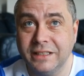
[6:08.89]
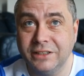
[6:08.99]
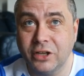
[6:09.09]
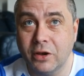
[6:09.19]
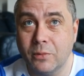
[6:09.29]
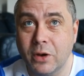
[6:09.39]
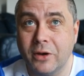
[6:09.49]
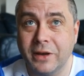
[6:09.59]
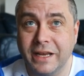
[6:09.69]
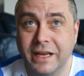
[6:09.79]
He's going
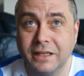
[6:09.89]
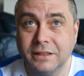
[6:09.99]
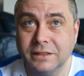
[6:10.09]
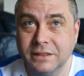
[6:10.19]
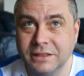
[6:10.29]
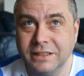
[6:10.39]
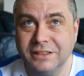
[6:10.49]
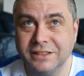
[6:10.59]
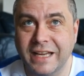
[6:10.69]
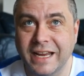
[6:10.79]
well here.
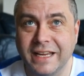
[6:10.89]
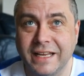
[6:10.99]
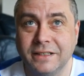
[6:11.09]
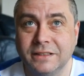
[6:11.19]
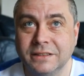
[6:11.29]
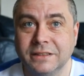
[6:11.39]
He's attacking.